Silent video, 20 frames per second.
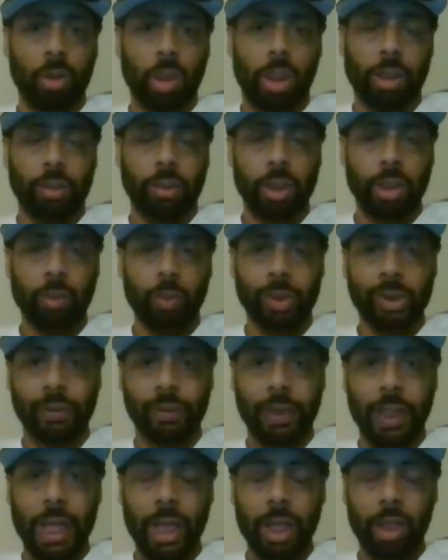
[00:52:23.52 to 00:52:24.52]
I think it was
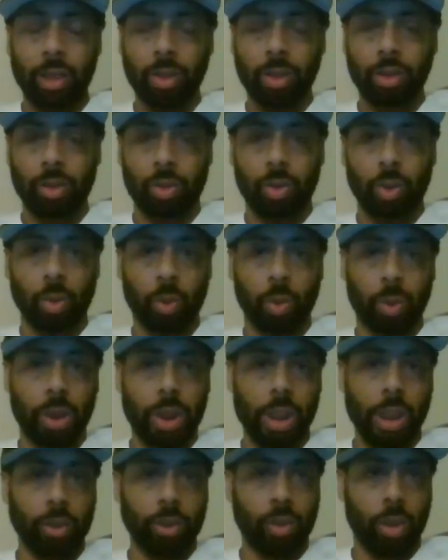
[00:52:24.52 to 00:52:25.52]
Nat, the dude
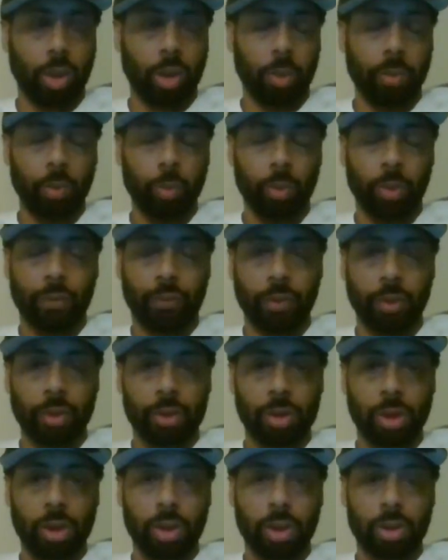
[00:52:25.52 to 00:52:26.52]
he had the argument with in
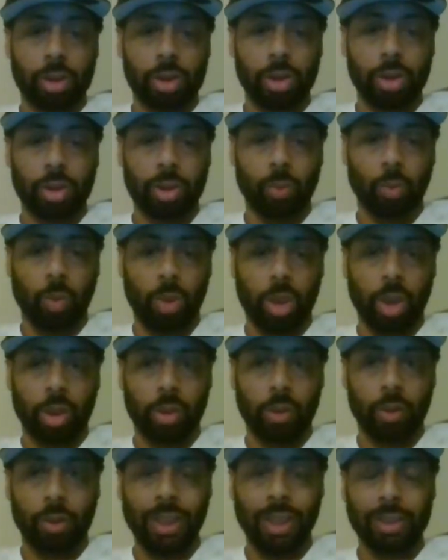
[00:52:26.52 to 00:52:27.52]
season
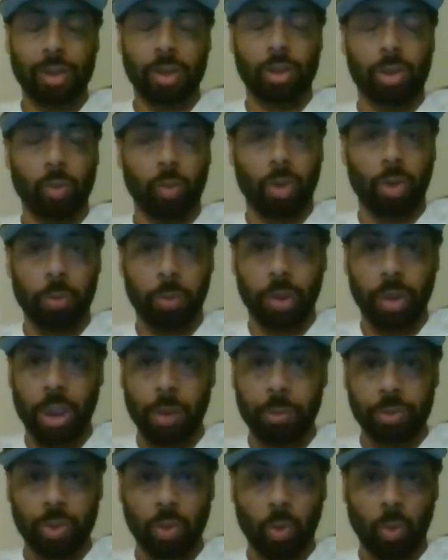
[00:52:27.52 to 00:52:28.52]
one, not season one, but
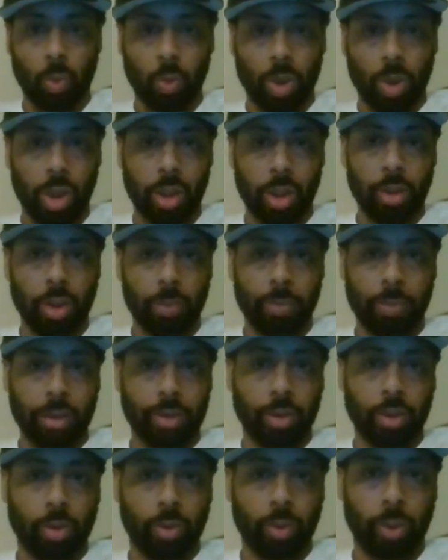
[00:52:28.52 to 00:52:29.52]
episode 1 about
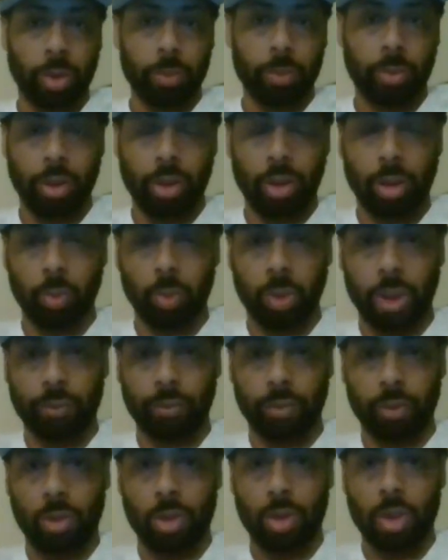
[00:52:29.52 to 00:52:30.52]
the Green Pier or
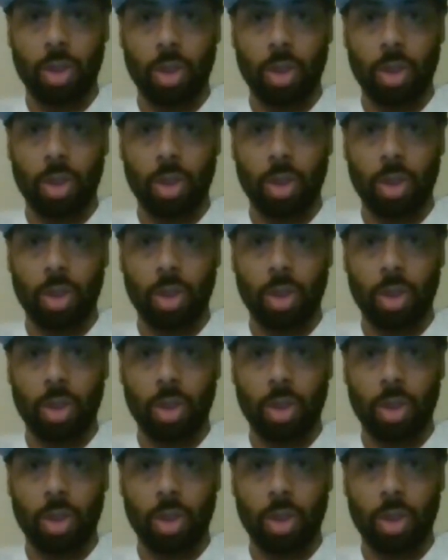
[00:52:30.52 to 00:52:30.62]
whatever.